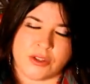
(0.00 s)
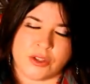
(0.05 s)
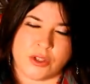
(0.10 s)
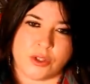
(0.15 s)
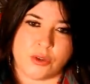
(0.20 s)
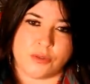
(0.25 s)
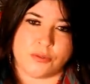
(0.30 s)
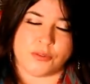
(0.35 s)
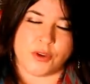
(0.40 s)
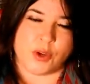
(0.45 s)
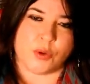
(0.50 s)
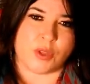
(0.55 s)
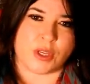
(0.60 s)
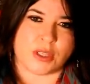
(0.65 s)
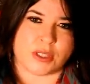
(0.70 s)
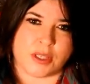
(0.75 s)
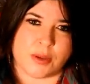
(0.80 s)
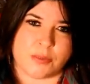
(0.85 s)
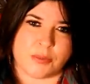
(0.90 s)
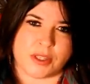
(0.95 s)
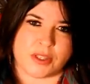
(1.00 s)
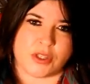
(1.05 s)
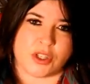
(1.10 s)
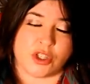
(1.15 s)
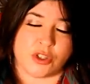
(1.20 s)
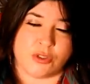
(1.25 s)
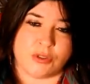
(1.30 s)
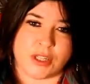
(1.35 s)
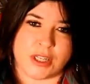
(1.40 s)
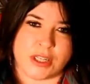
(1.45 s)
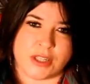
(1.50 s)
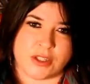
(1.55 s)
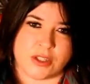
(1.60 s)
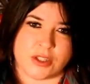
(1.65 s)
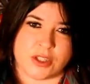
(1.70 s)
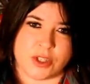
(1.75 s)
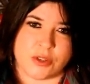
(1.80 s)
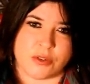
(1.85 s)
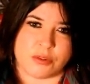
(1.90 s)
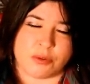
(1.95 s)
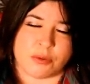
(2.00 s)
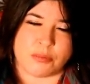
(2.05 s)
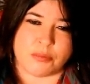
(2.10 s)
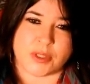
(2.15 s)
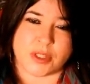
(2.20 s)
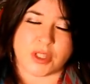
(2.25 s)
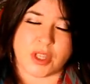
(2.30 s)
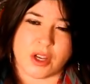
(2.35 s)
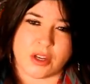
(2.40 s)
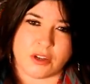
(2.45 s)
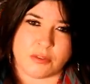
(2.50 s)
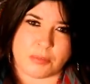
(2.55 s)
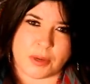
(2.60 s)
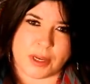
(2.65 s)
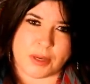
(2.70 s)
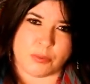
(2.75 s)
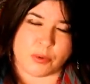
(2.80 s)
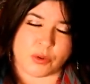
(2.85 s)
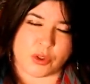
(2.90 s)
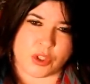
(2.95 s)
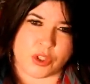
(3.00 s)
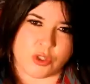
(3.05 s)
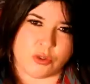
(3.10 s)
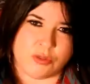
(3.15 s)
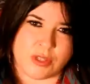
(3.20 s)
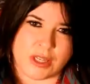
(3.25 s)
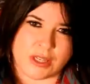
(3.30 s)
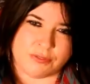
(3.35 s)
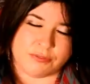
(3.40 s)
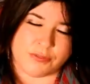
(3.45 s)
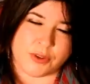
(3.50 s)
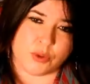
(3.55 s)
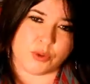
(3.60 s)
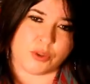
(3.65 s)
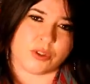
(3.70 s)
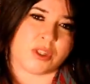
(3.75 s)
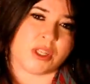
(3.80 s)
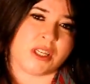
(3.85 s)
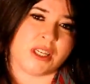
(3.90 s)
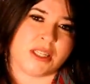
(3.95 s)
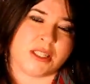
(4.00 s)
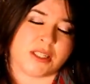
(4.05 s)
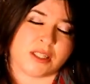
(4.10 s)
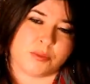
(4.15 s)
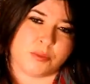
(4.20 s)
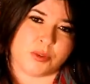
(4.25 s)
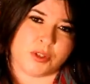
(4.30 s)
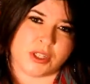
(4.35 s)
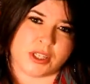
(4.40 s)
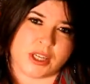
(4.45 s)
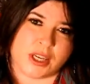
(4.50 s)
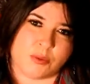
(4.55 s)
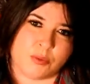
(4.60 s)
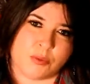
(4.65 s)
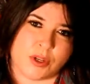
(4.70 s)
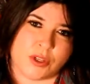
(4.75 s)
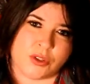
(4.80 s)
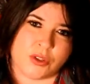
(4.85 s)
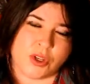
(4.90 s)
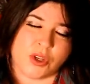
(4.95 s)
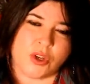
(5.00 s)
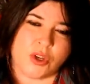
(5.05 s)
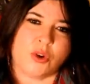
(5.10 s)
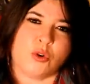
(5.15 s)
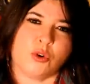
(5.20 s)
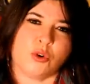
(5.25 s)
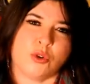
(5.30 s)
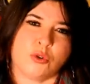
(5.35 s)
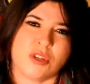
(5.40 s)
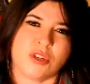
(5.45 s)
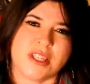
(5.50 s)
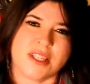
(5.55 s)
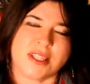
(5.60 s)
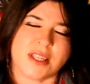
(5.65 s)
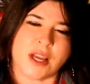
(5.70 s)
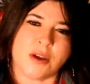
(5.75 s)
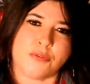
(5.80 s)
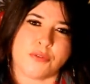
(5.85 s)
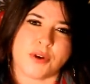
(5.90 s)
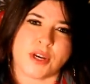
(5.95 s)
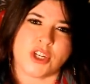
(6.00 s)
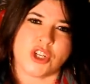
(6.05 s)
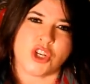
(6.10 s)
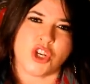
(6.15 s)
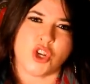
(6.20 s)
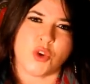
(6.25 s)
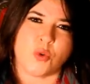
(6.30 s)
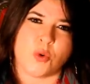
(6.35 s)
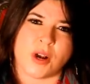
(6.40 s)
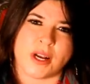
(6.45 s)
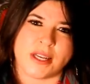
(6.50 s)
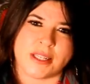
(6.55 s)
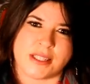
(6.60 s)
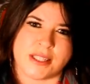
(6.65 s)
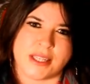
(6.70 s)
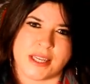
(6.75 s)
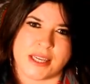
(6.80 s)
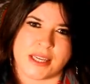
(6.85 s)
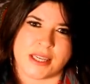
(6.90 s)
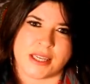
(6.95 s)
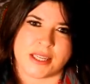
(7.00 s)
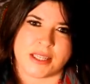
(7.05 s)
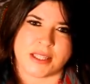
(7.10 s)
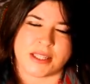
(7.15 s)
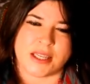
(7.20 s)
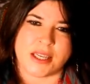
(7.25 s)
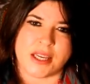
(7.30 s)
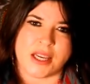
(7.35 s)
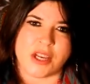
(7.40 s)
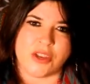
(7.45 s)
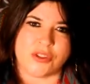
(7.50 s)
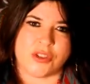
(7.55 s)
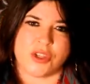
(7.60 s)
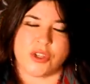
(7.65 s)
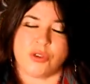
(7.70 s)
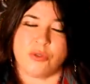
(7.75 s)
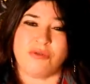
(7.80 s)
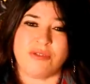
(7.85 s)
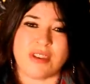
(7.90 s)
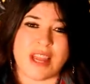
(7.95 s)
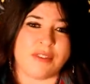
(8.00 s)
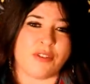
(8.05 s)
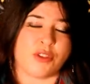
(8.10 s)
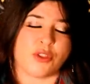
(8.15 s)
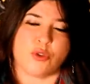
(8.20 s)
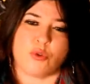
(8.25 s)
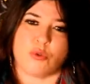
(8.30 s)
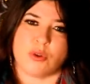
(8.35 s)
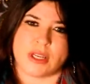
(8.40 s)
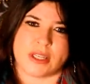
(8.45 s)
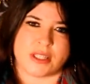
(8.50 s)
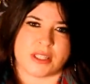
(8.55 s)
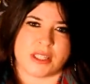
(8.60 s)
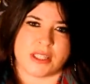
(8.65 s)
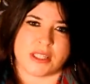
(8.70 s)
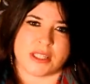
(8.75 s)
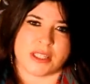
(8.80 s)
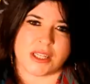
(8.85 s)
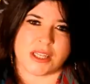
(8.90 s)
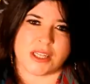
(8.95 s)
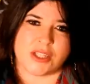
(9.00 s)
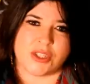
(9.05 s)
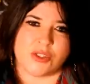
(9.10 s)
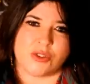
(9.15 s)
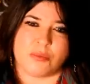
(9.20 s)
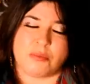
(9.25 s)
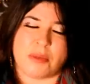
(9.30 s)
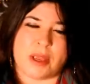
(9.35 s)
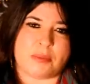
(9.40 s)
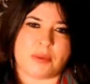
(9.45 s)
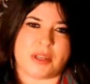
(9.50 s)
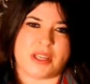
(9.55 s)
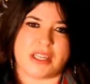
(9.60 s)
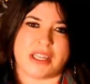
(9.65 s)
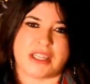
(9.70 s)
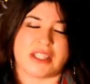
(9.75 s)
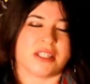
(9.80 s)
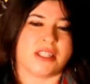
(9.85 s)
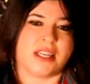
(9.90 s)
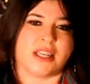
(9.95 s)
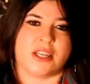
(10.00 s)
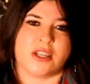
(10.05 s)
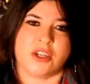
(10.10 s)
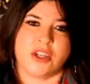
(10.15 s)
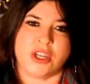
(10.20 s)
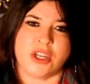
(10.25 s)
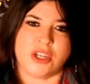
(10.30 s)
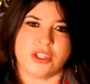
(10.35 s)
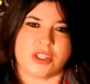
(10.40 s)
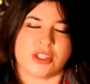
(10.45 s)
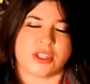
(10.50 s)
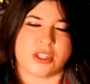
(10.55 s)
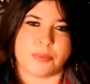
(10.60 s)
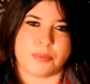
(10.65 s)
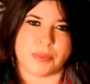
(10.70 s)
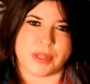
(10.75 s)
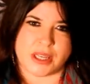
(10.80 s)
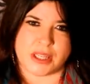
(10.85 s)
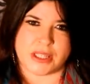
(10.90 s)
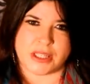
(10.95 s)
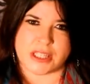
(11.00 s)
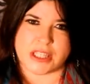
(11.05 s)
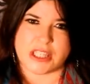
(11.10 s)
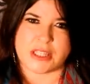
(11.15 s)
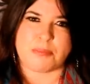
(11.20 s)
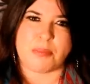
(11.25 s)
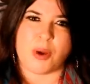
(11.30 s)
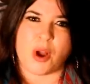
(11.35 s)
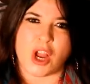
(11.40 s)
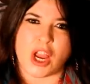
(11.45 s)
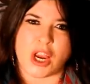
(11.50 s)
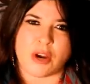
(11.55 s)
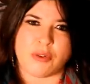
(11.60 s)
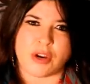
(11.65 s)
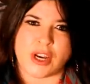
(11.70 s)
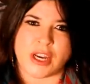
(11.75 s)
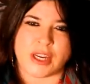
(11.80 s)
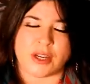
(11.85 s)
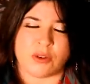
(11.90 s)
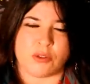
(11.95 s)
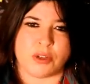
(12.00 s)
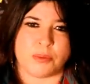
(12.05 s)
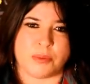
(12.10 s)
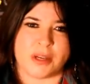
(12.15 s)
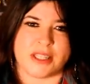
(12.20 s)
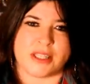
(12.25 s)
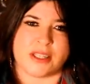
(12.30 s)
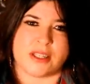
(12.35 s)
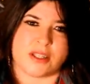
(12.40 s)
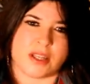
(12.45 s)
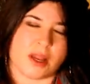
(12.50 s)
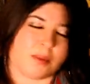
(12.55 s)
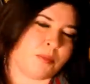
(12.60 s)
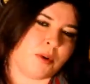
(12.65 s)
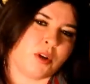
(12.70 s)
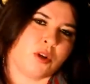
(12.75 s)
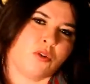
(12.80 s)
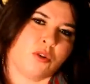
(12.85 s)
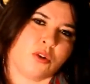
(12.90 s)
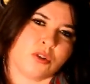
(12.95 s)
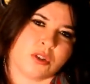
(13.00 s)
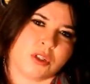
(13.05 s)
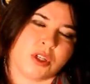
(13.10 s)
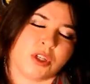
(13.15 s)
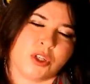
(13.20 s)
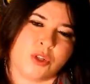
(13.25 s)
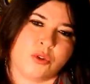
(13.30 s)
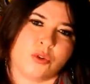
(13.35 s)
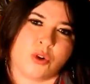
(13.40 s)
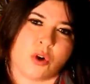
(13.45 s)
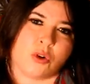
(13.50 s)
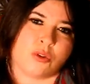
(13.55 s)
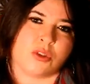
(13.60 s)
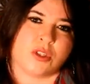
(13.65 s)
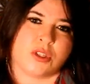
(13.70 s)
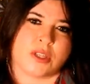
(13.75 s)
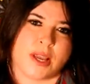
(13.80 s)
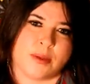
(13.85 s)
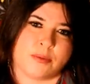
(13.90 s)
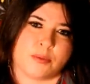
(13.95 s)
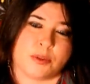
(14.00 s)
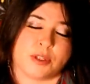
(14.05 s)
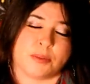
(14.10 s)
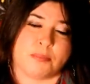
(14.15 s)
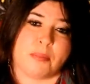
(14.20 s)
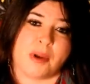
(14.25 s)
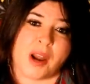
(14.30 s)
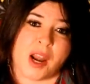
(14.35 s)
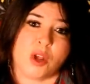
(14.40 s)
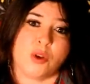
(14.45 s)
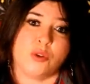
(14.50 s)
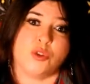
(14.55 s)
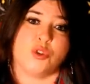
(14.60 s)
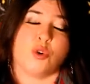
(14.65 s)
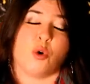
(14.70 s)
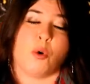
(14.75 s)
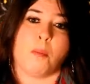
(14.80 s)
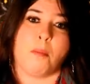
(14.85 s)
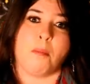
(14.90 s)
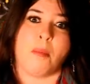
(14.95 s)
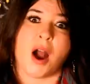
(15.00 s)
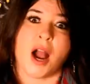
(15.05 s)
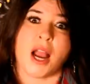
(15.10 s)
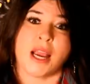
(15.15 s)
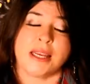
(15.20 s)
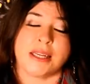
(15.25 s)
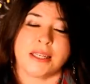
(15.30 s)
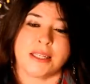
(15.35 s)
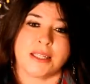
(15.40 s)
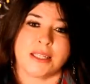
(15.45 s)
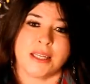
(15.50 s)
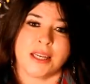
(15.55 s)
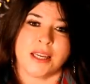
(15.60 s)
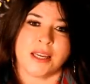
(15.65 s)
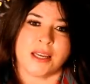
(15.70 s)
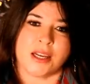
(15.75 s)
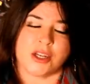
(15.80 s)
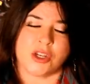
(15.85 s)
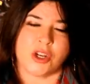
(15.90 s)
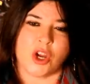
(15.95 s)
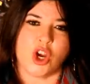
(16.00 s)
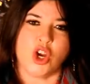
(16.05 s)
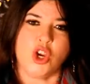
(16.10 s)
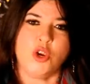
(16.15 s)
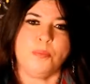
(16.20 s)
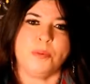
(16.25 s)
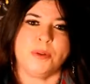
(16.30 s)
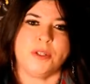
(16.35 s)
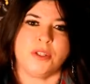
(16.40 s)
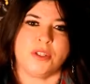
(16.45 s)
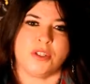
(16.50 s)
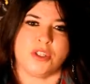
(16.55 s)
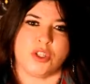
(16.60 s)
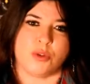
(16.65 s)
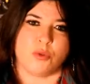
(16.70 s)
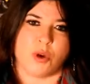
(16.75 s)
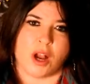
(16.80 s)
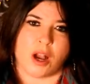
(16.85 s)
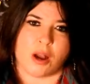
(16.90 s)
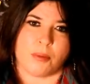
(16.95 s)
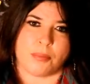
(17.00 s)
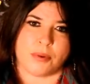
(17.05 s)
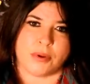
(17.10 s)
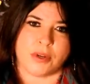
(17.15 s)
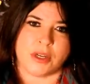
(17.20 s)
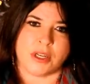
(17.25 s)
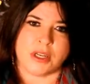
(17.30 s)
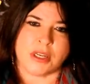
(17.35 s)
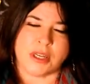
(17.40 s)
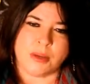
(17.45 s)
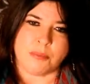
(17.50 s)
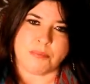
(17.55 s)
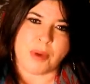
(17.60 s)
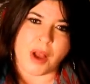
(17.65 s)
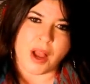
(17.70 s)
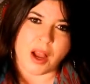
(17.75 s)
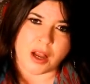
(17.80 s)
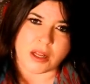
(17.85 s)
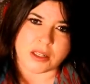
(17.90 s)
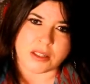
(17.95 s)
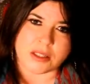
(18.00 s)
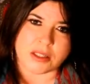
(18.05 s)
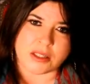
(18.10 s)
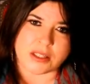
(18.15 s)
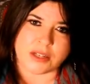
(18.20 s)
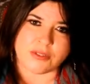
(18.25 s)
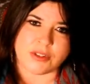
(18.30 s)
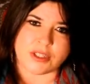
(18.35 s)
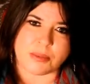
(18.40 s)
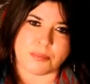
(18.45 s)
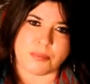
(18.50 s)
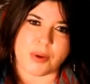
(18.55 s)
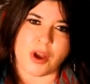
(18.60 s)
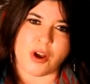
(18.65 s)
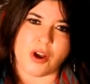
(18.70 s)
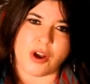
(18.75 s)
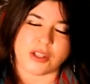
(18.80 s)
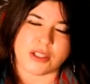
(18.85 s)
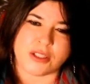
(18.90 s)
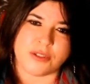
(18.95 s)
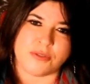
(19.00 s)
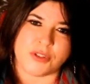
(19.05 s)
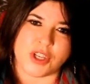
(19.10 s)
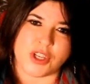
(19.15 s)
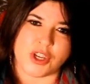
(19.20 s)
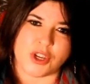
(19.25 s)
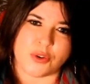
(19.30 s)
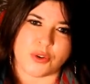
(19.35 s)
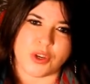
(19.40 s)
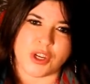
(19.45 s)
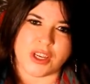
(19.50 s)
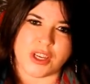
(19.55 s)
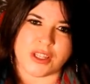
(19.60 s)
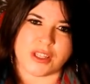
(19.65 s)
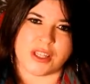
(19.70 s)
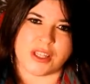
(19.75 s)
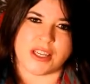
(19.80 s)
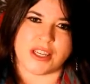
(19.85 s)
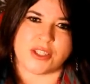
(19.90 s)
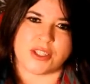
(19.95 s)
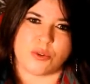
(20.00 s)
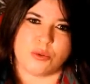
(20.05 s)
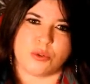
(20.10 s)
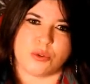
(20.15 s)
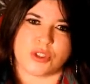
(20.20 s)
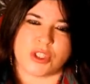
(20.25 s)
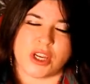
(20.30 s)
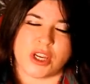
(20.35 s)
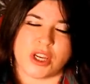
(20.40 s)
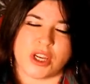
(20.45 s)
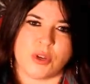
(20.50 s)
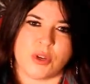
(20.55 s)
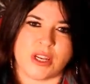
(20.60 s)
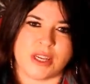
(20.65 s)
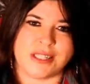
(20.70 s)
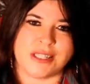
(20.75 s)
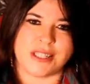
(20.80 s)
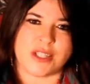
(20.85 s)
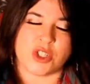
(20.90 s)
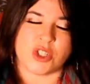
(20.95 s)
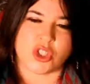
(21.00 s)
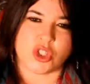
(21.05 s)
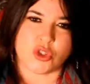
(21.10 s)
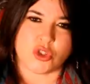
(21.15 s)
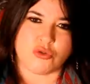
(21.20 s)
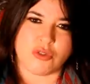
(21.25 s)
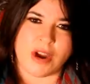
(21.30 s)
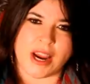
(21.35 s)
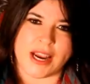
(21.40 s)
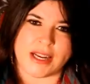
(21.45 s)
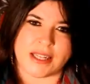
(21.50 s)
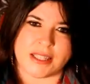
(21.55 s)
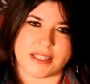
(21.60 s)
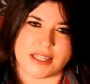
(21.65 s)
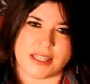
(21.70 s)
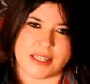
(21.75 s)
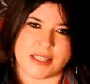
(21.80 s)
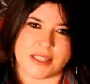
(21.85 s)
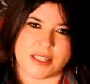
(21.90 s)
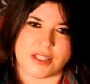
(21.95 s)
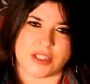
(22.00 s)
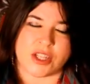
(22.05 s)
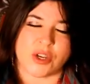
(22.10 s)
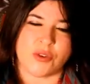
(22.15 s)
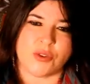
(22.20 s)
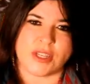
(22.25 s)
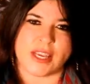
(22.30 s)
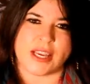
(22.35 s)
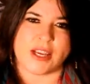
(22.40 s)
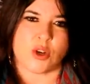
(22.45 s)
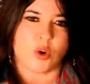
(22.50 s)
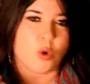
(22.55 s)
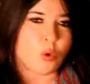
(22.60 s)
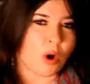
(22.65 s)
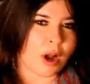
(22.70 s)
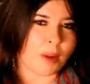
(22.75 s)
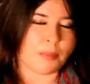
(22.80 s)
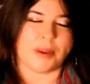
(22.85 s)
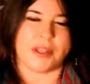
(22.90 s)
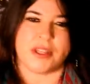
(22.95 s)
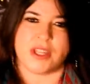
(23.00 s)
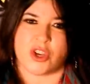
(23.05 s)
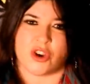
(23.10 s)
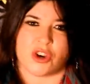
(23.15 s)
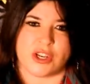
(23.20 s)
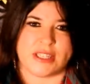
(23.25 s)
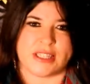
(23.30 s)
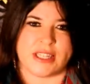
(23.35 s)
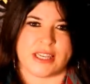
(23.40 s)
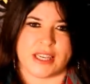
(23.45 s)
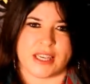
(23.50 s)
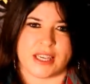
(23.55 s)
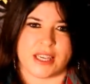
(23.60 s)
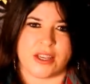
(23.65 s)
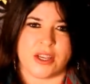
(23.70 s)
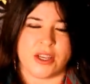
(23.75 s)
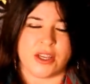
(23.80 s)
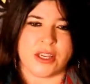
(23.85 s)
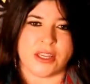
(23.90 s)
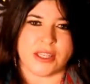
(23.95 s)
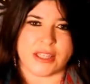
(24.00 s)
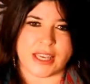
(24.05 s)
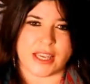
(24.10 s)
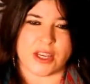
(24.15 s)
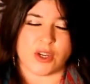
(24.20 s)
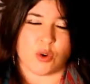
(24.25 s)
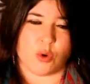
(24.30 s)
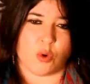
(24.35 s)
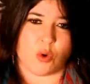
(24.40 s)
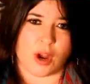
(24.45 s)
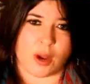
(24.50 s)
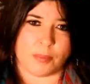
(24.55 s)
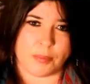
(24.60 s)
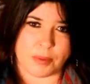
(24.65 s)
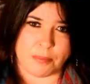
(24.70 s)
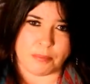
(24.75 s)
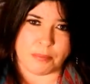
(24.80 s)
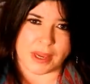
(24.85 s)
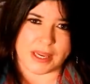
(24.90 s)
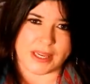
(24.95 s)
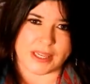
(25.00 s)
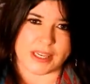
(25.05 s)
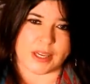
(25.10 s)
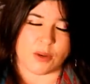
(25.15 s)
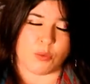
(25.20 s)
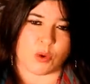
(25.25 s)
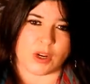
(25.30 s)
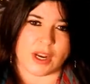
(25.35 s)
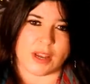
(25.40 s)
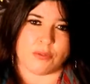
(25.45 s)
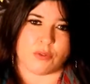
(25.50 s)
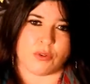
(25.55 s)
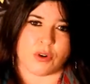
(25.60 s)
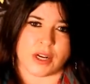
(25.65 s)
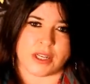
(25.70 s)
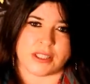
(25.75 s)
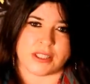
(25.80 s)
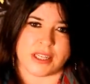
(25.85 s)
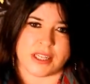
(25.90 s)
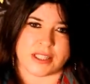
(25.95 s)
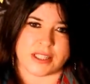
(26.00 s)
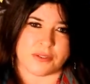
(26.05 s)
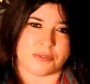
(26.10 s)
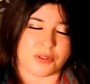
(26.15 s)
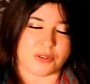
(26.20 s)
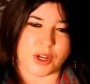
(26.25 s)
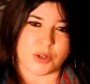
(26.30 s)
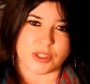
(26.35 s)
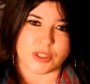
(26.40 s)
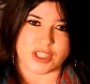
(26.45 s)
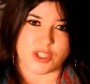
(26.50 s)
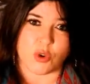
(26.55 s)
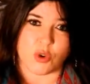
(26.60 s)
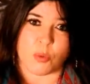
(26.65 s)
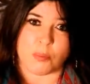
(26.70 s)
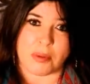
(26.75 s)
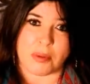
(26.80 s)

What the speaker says: that you feel there's something that you need to do. There are certain people that you feel you need to communicate with, or you're discovering new ideas that you never thought existed. You may be listening to something inspiring, or you may stumble across a new concept which blows your mind and opens you up. But there is a part of you that is also distracted. Don't get caught up in the idea. Get caught up in making whatever ideas are floating your